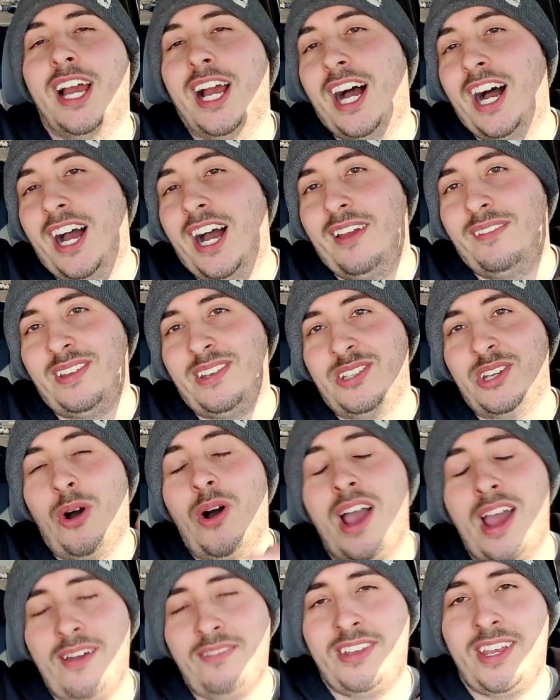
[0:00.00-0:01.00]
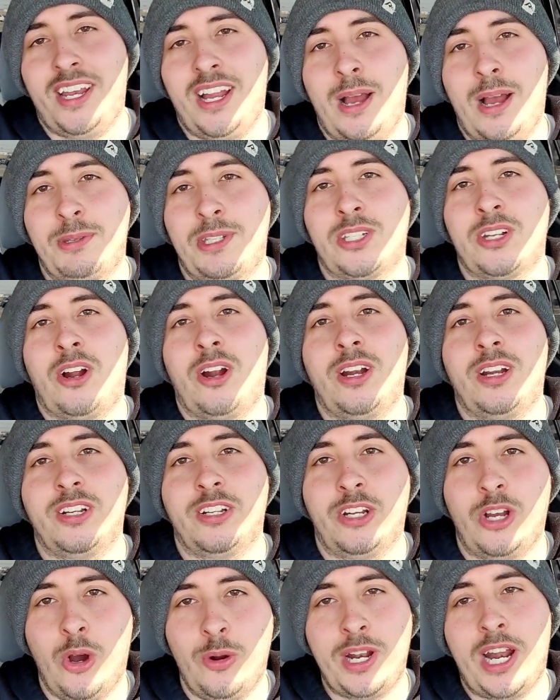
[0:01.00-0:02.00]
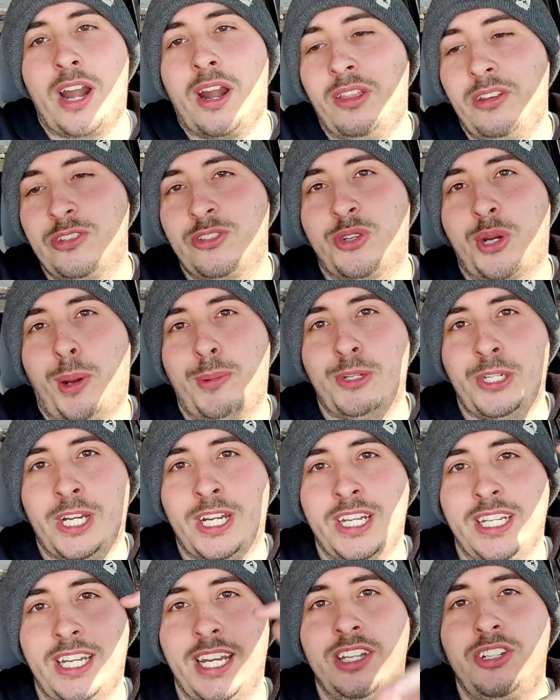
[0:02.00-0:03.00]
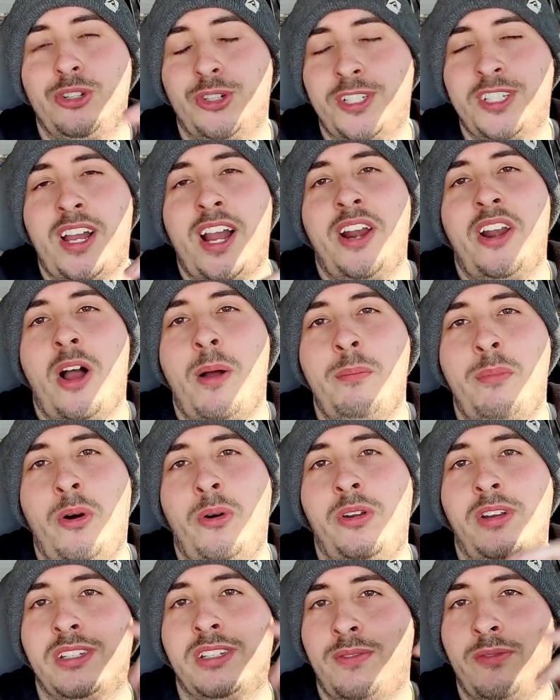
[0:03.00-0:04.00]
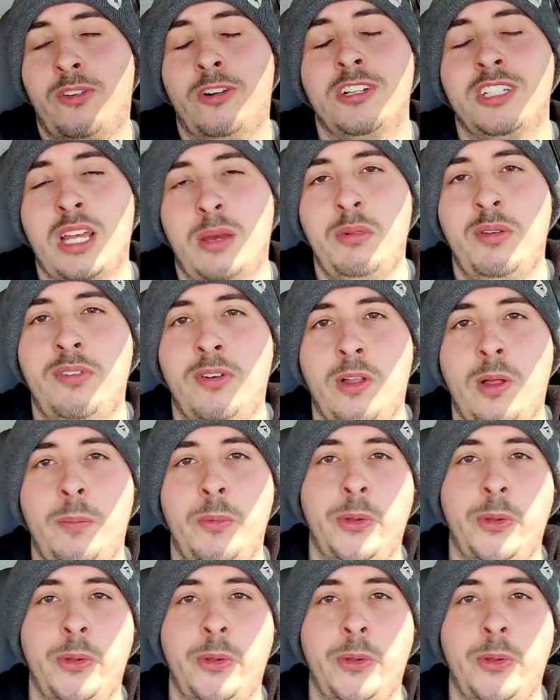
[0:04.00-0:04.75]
If you don't have Get Upstart, go down to the description, get your sign-on bonus. The first time you fill